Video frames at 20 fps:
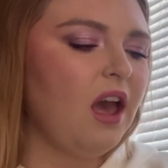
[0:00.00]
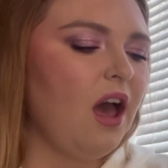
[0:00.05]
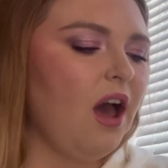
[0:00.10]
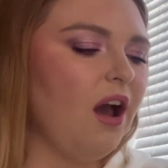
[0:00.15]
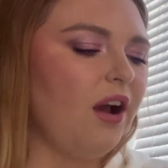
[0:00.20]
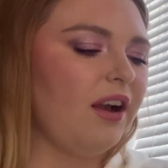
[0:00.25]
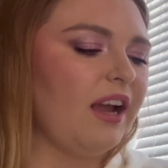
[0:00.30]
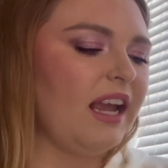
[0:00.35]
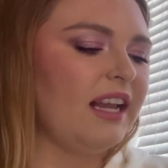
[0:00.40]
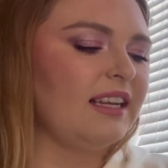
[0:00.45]

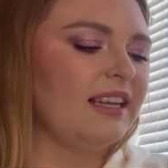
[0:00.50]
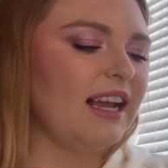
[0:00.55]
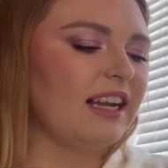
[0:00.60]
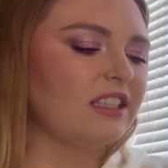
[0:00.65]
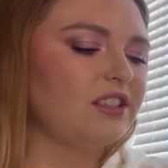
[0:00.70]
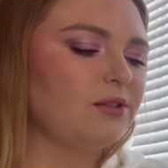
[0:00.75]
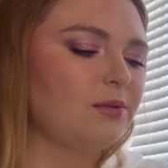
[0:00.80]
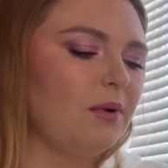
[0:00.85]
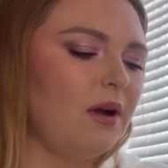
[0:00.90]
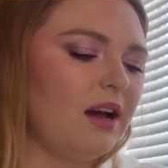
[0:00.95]
Okay,
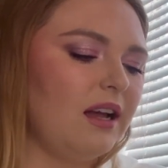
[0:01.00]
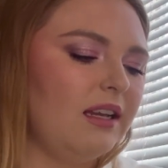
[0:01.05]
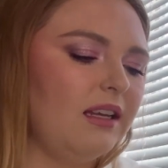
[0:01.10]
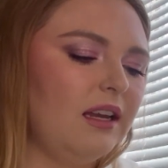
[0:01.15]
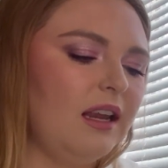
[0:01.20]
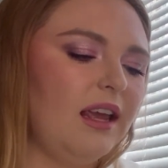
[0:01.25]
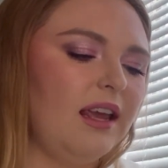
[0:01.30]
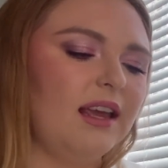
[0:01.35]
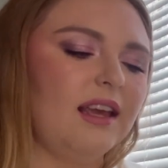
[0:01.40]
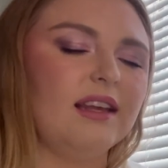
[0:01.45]
next one
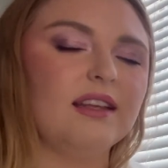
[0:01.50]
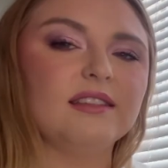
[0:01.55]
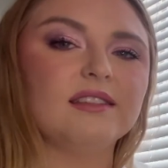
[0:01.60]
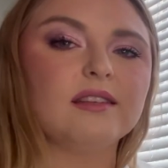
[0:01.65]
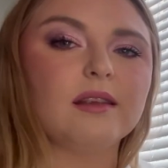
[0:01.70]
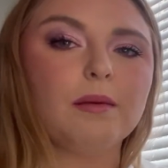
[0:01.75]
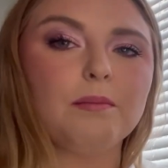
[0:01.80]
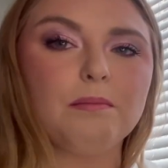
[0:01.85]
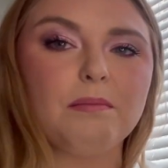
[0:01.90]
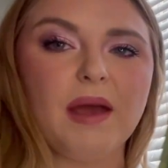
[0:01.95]

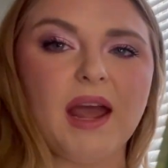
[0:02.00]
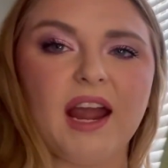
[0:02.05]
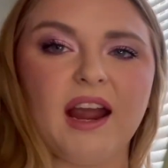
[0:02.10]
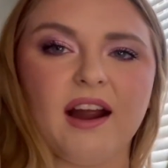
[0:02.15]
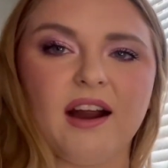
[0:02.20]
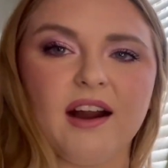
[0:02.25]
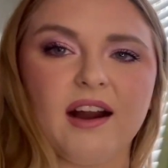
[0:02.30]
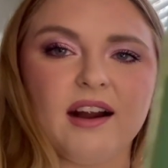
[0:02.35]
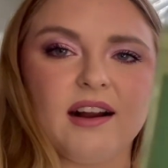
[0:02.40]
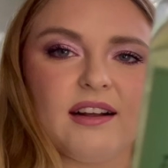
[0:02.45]
is
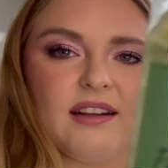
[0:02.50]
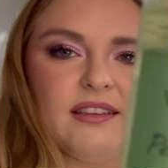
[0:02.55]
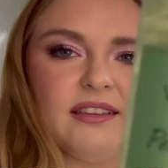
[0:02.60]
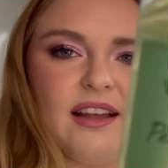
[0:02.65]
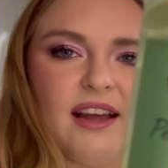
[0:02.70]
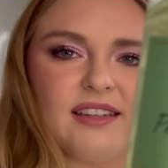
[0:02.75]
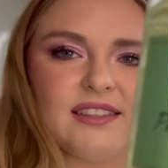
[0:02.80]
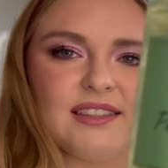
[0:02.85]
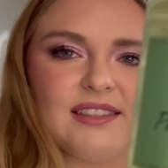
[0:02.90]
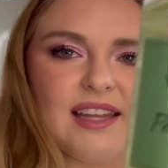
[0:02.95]
Pear
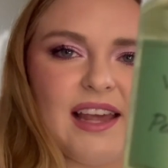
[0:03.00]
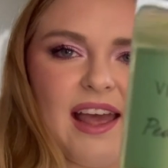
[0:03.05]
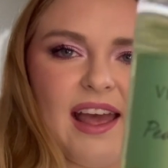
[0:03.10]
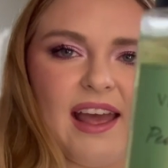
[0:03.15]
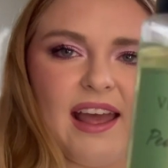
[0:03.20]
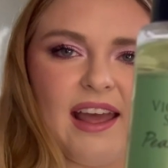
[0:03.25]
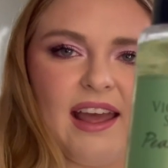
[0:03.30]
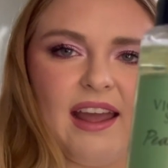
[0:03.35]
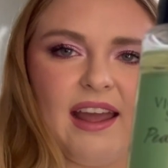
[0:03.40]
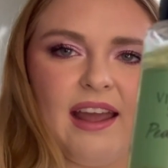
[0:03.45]
Glass.
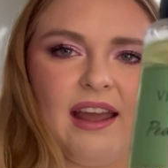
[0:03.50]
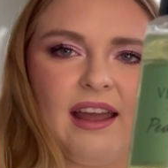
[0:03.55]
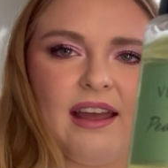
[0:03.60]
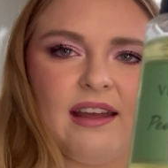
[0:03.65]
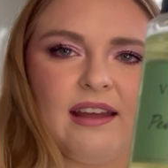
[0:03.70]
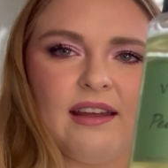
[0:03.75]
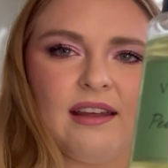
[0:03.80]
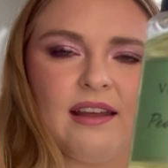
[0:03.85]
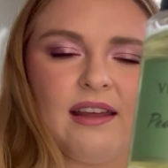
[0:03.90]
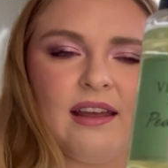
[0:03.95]

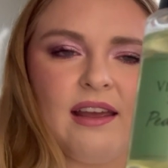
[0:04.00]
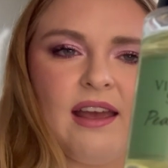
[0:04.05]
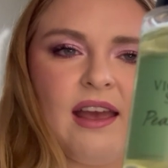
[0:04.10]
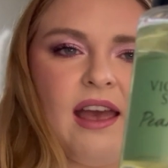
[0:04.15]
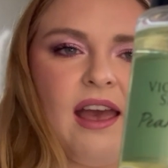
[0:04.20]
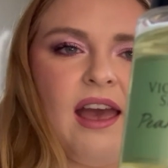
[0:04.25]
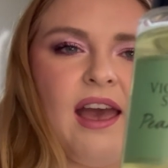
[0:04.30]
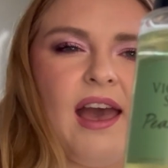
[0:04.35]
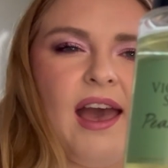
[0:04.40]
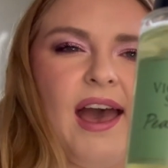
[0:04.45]

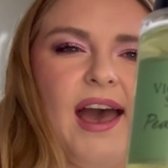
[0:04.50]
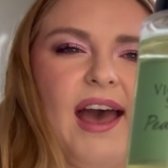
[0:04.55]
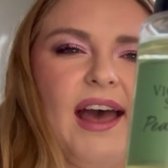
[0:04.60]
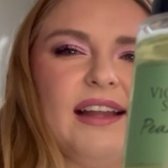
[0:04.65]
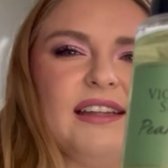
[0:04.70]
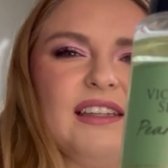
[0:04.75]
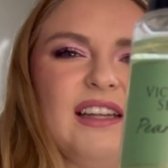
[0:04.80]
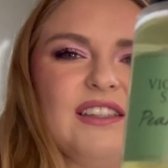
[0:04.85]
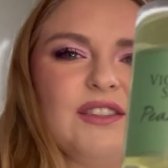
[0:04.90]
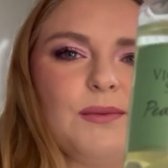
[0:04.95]

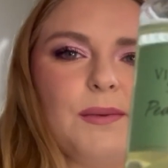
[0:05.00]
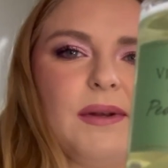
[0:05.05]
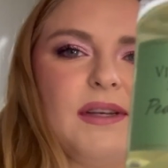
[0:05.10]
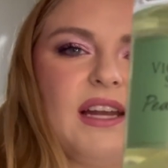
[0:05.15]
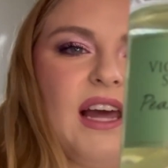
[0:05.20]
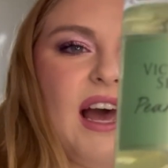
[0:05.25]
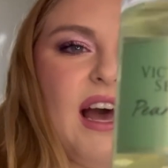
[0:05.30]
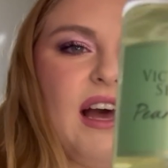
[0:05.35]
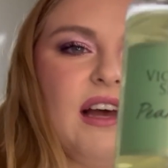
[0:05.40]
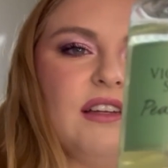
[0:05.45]
And this one
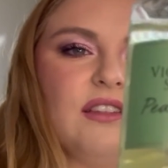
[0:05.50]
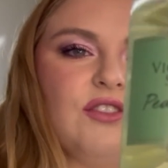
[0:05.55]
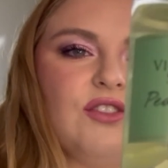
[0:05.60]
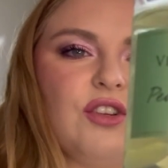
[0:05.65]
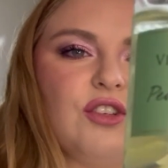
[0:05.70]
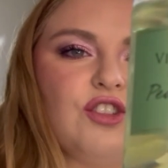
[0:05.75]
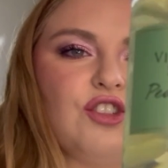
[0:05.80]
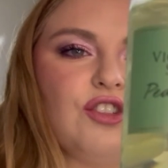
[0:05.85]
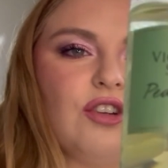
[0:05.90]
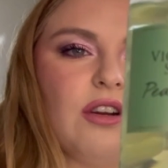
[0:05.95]
has
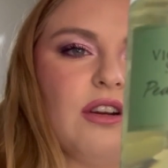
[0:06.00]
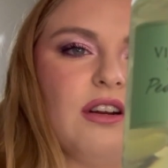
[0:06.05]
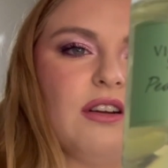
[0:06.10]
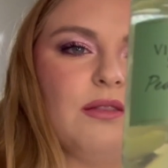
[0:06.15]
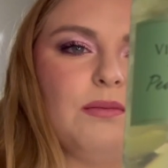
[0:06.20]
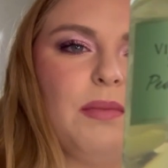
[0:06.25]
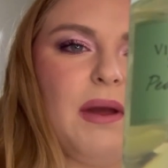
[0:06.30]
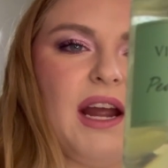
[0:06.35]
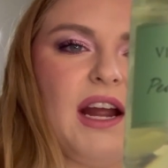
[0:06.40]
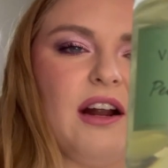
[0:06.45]

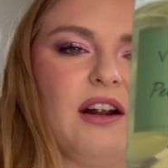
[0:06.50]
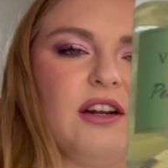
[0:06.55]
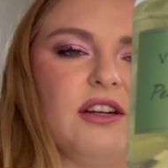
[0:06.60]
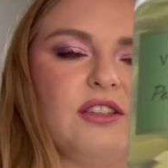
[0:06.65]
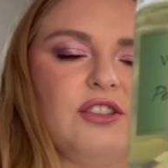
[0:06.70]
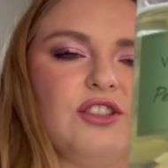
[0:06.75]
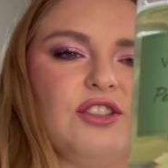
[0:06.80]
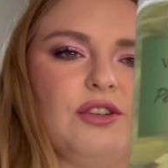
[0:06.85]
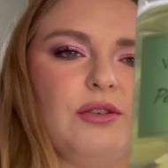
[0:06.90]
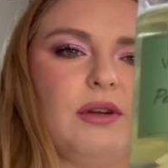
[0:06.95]
sugared pear,
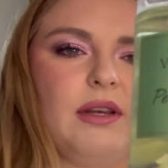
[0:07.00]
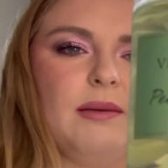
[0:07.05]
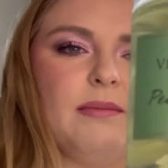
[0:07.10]
dewy